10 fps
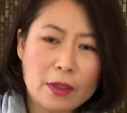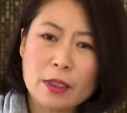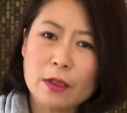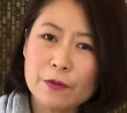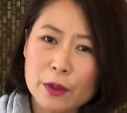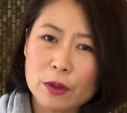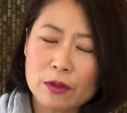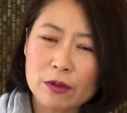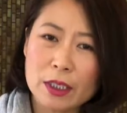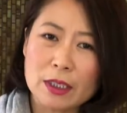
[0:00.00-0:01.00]
these are a few
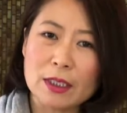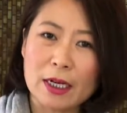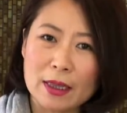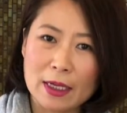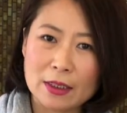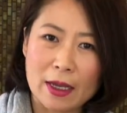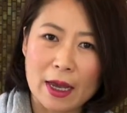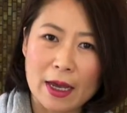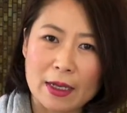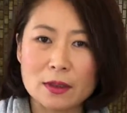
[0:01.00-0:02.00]
ingredients that I like to
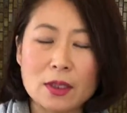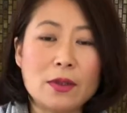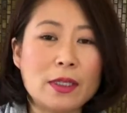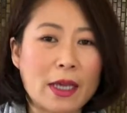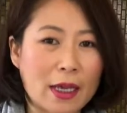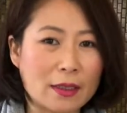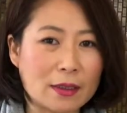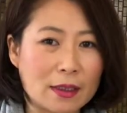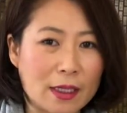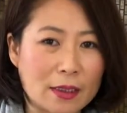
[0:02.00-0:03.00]
add to
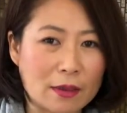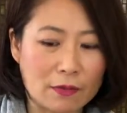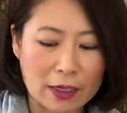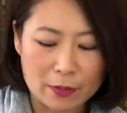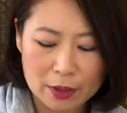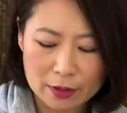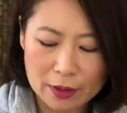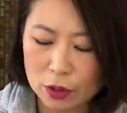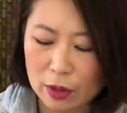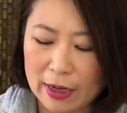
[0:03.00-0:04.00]
enhance the taste of
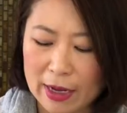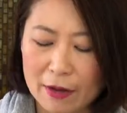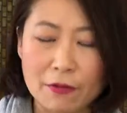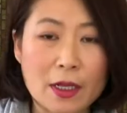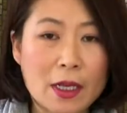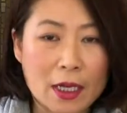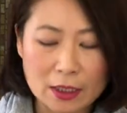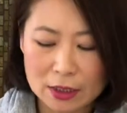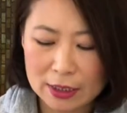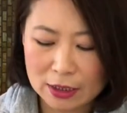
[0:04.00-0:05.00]
ramyeon. So I have
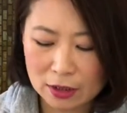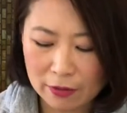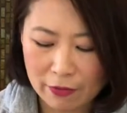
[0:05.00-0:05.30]
a slice of